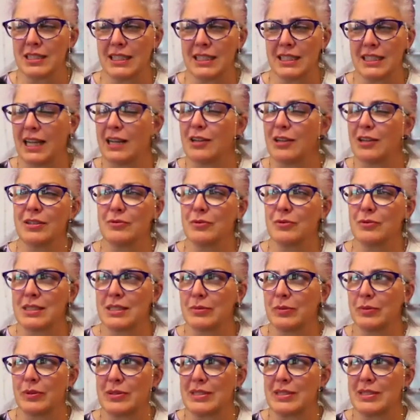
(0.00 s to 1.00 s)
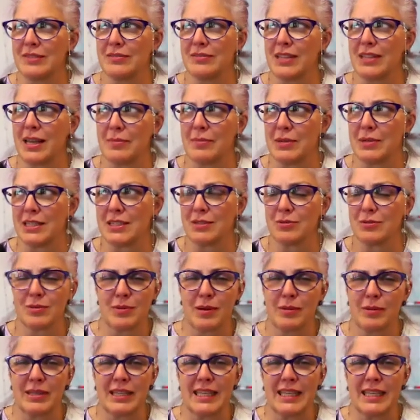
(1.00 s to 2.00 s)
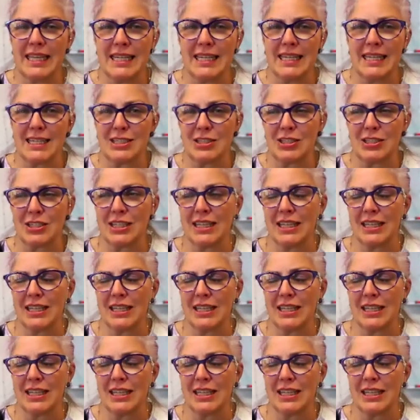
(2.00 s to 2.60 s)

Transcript: It wasn't even that much. It was probably $800.